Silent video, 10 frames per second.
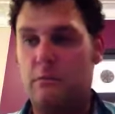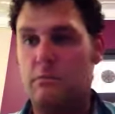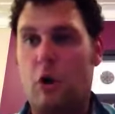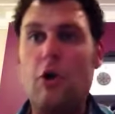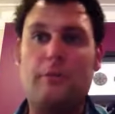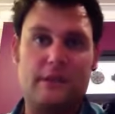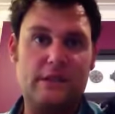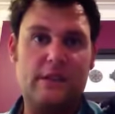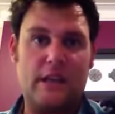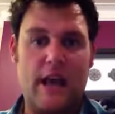
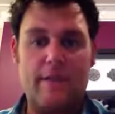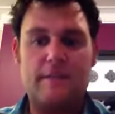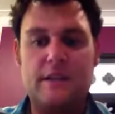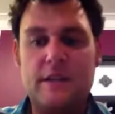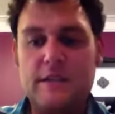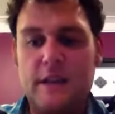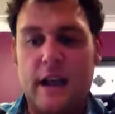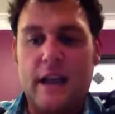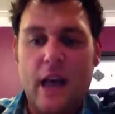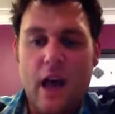moments that happened
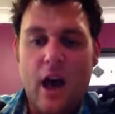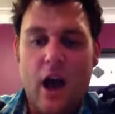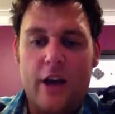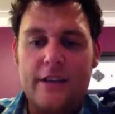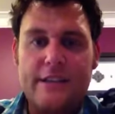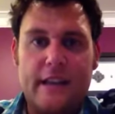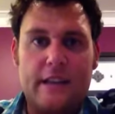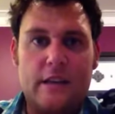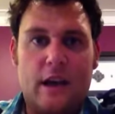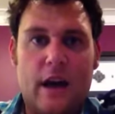yesterday, I've got to say
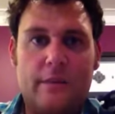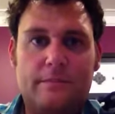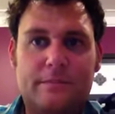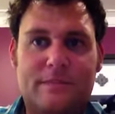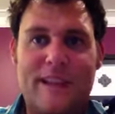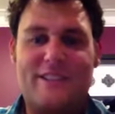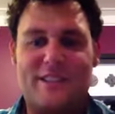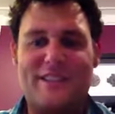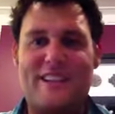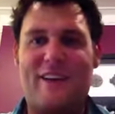that, as you
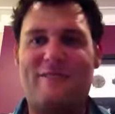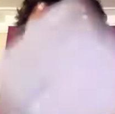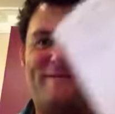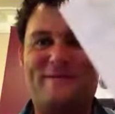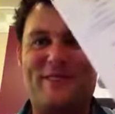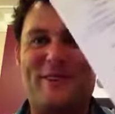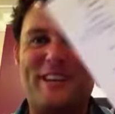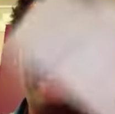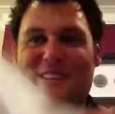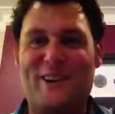can see, I'm
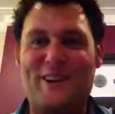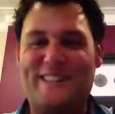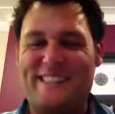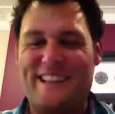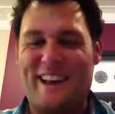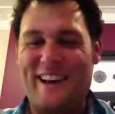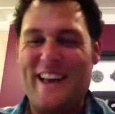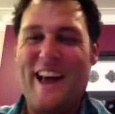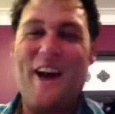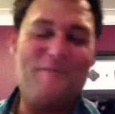looking at notes.
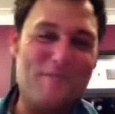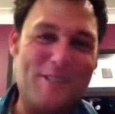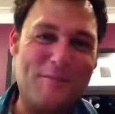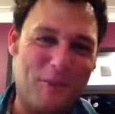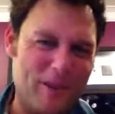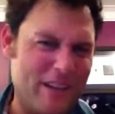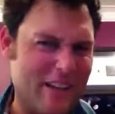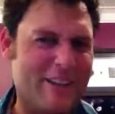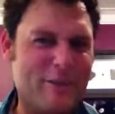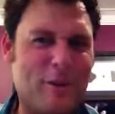I'm responding
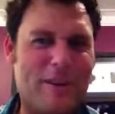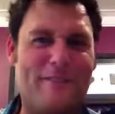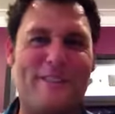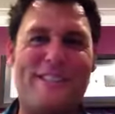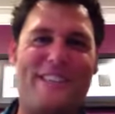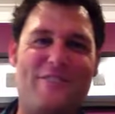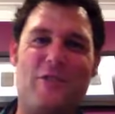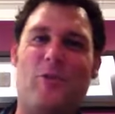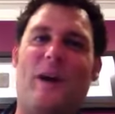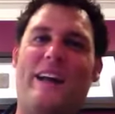in a 21st
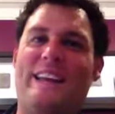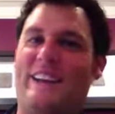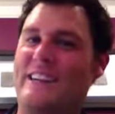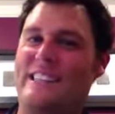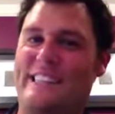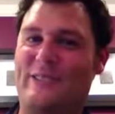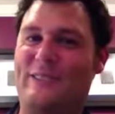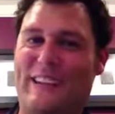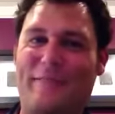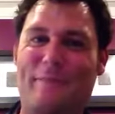century way, yet I still
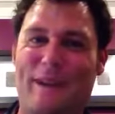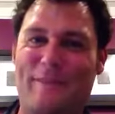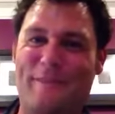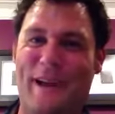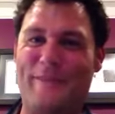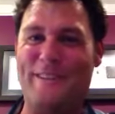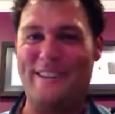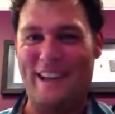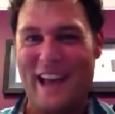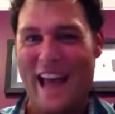need pen and paper
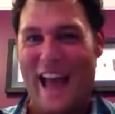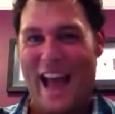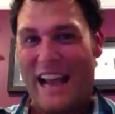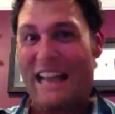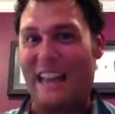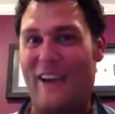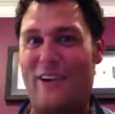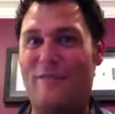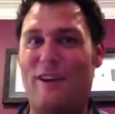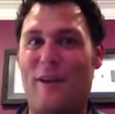to
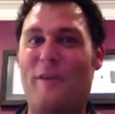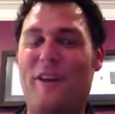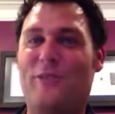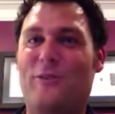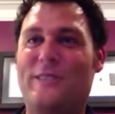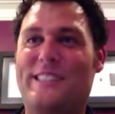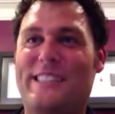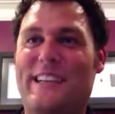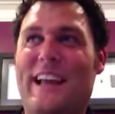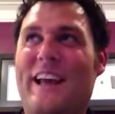clarify my thoughts, and